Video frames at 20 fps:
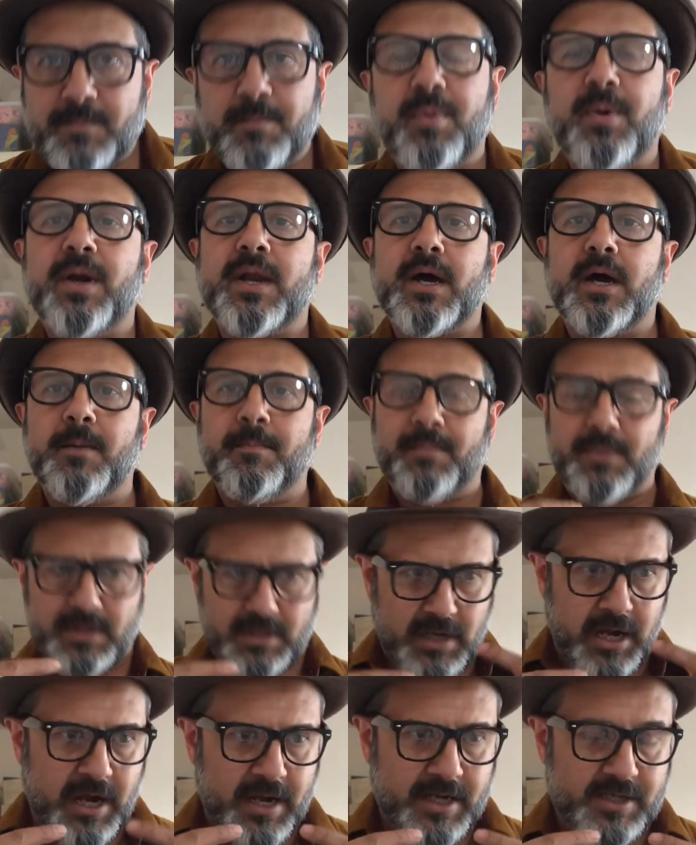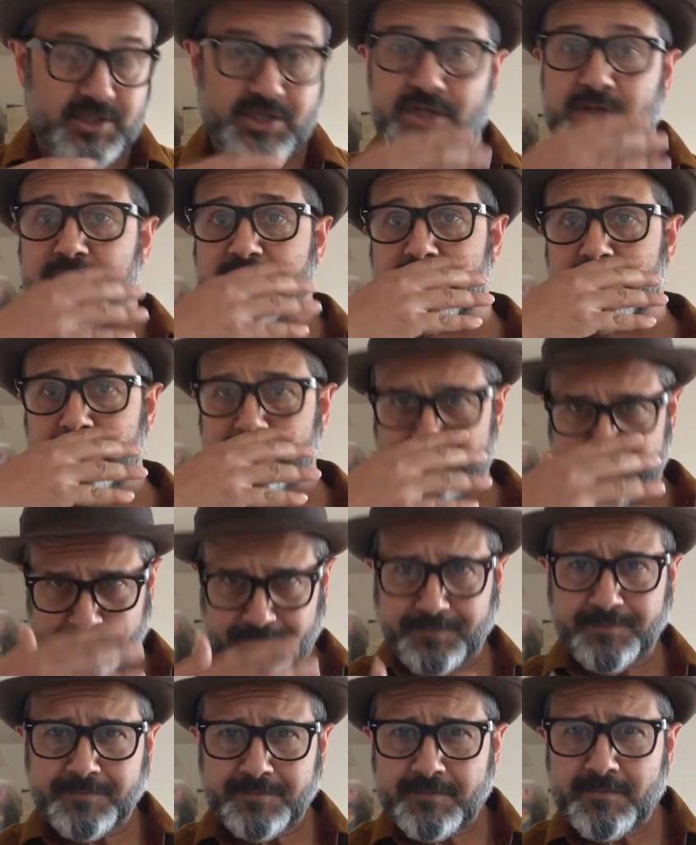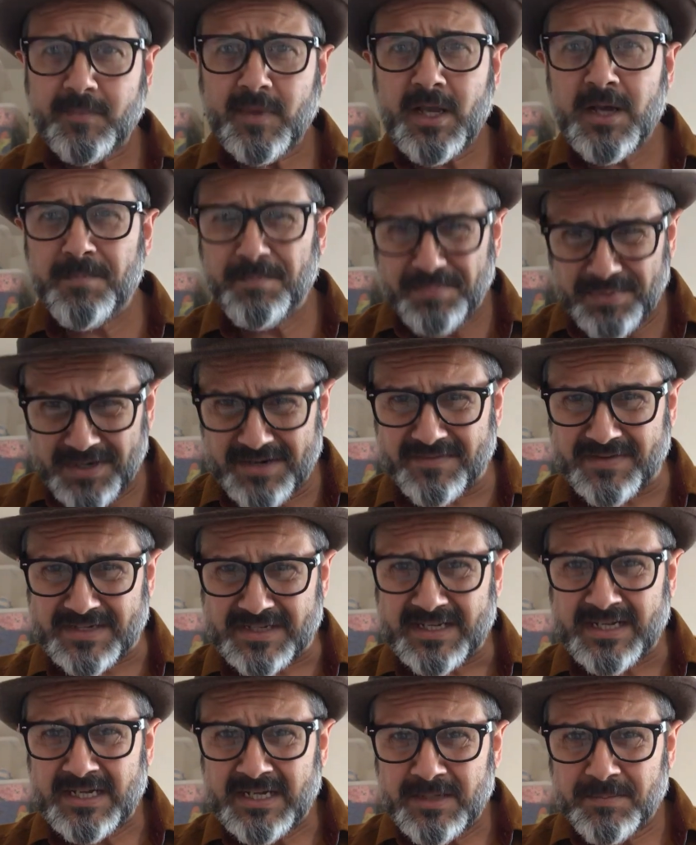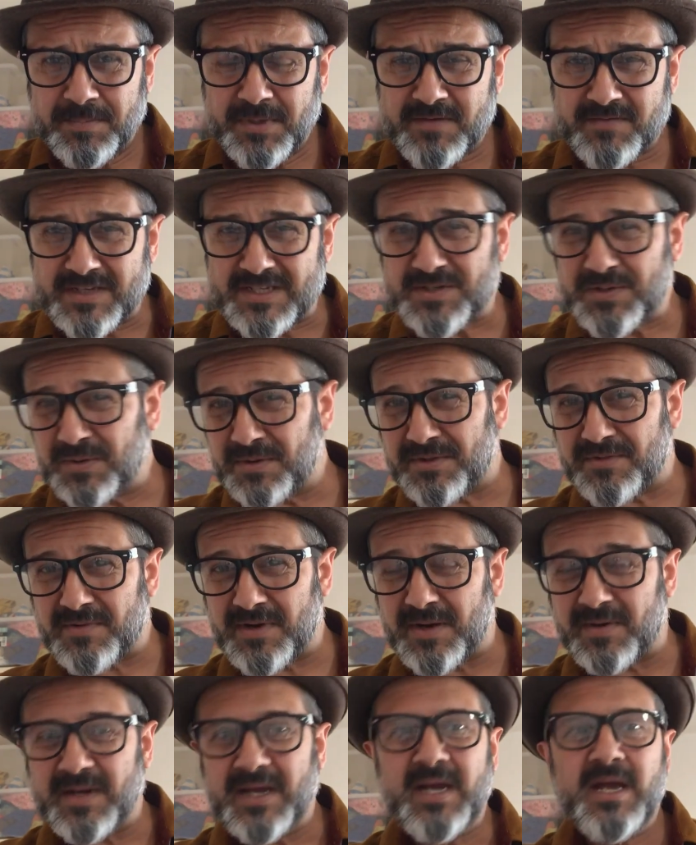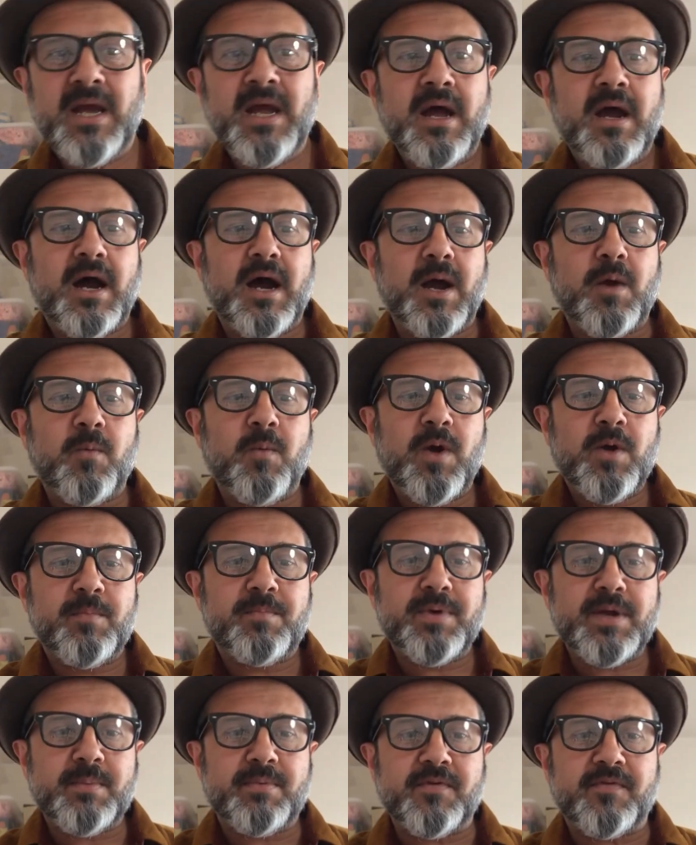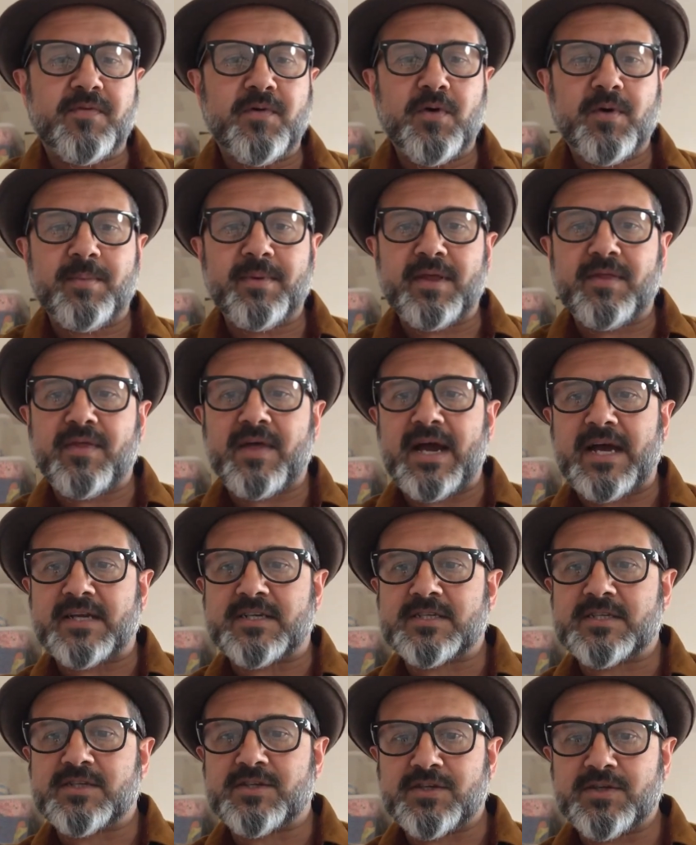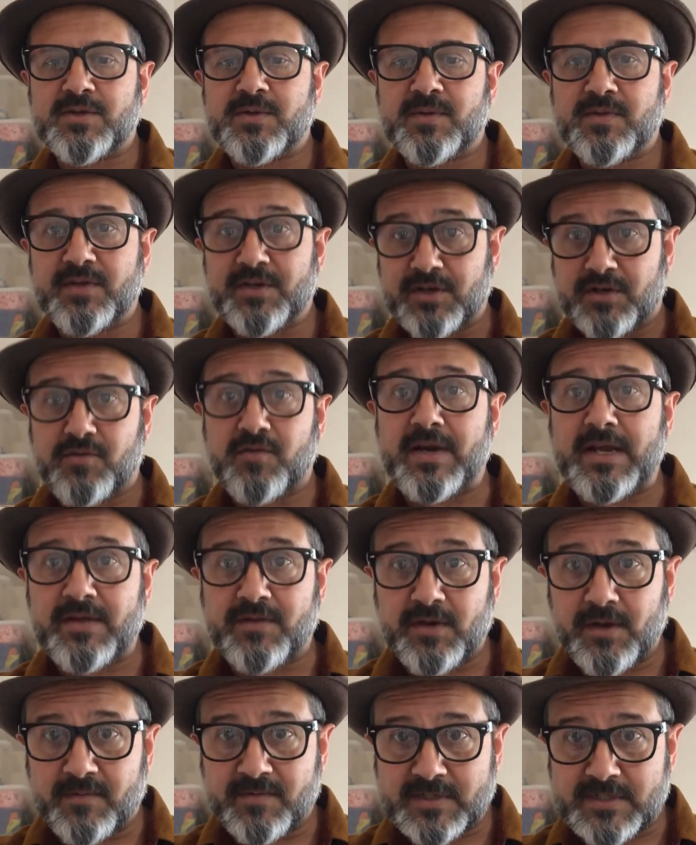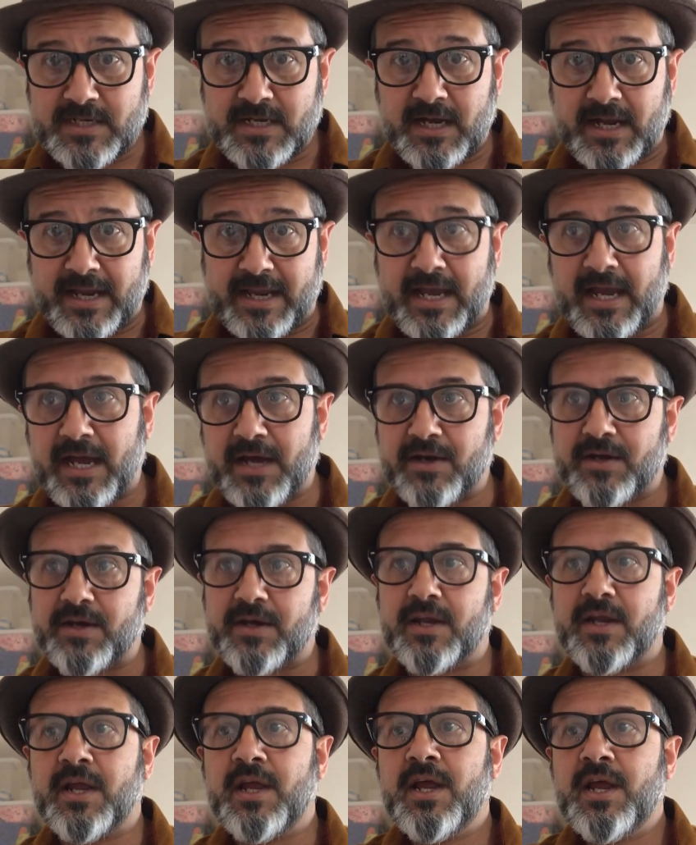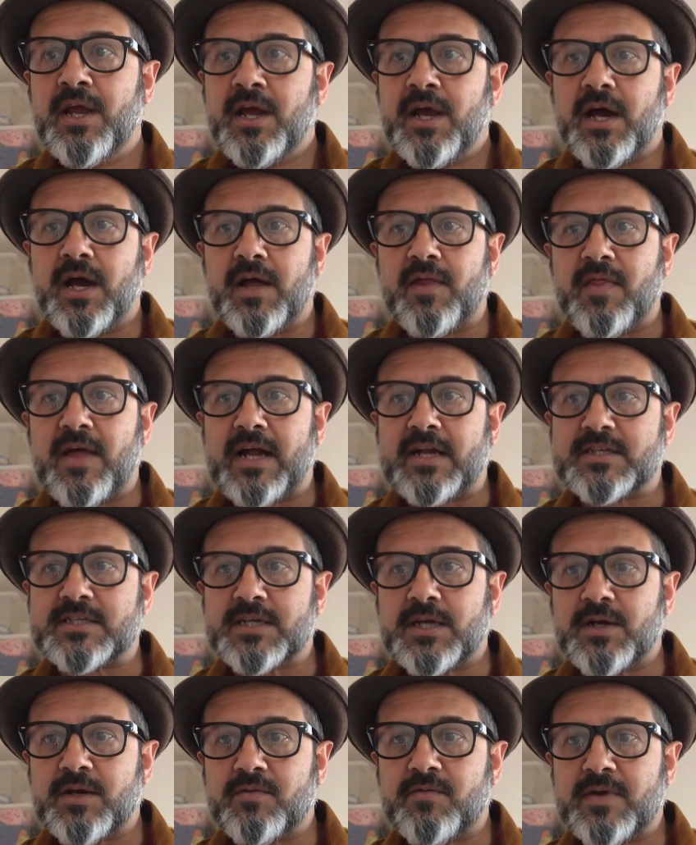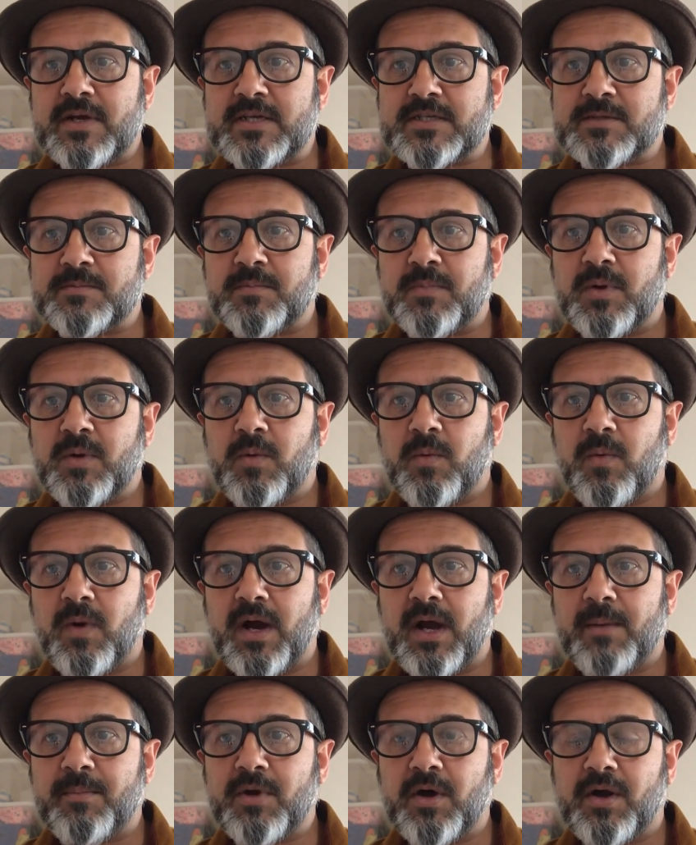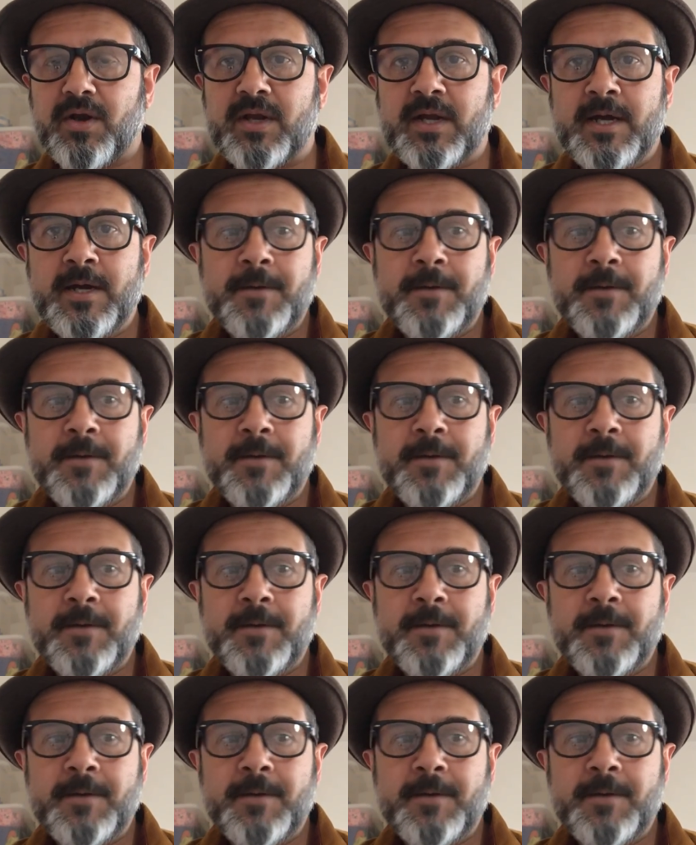But due to a bit of a sore throat, I won't be performing that to the degree that obviously I can, and that's the only reason why I'm not.